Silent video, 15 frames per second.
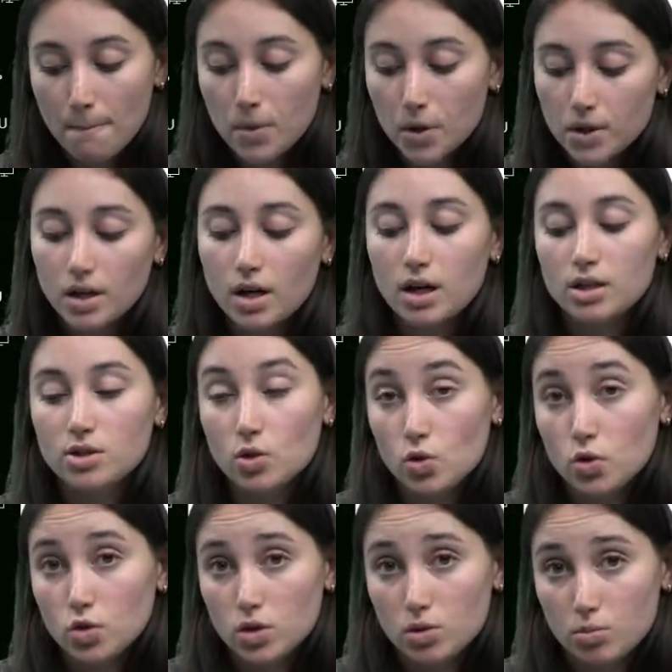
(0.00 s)
But it's
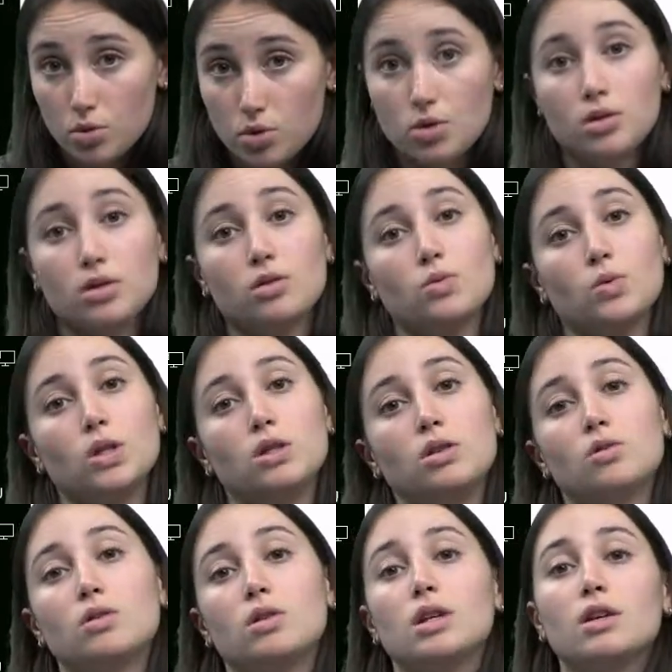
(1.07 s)
also important when
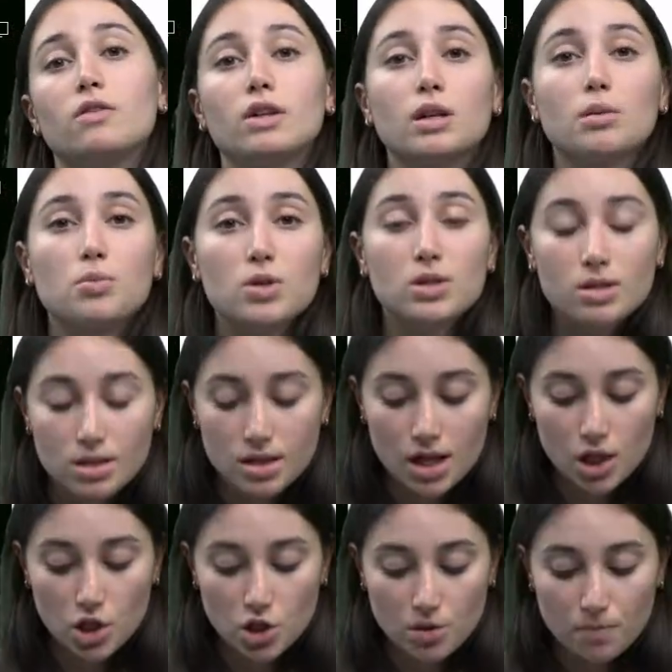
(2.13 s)
you're giving a
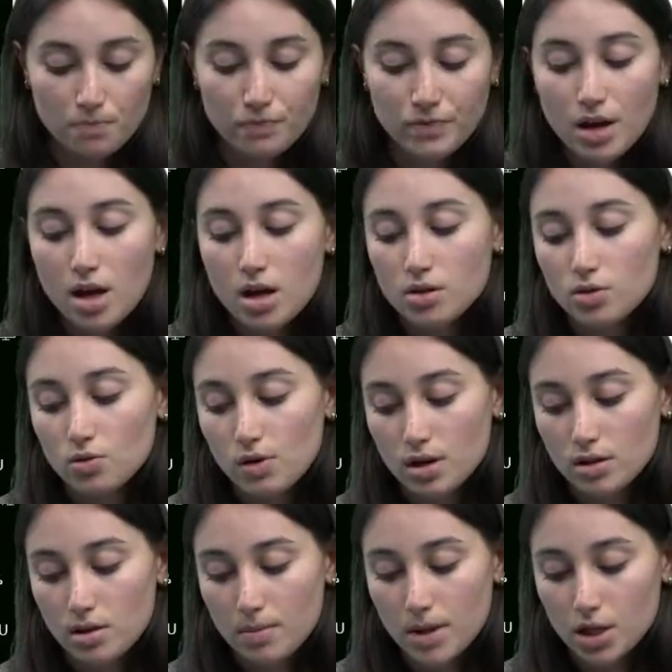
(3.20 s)
presentation. So
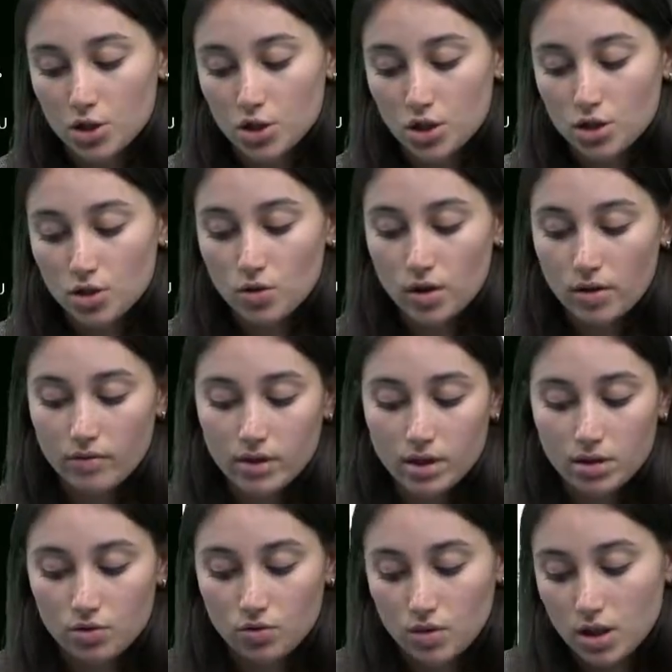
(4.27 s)
as I mentioned, you have
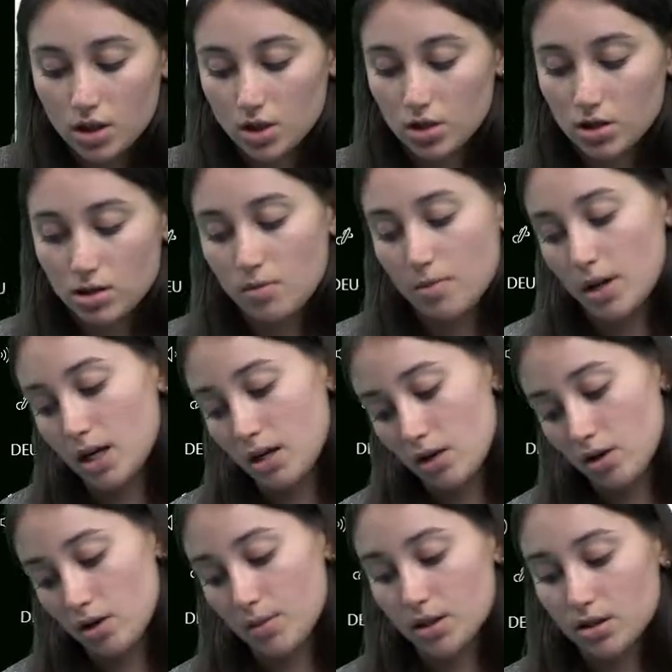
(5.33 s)
the introduction, the main
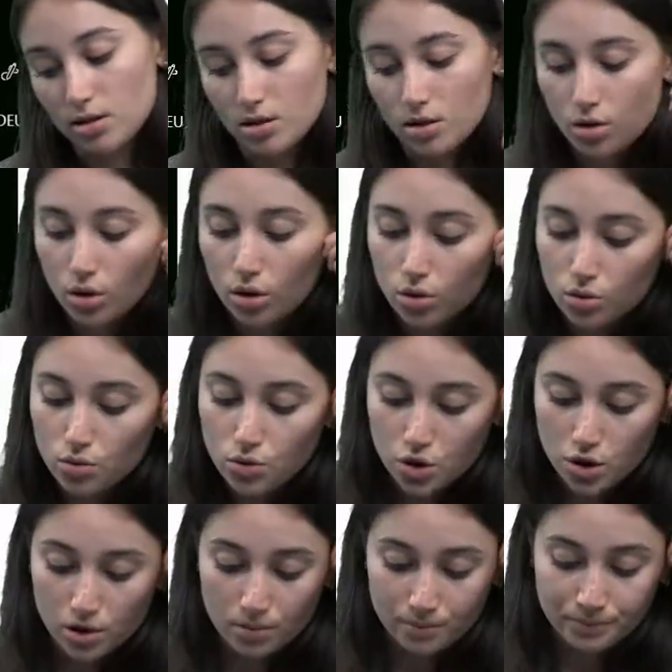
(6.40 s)
arguments, and the
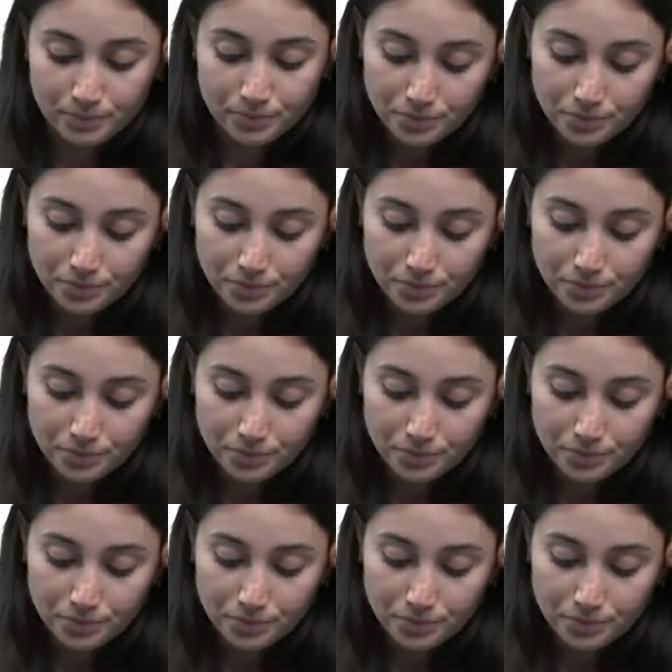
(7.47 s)
conclusion.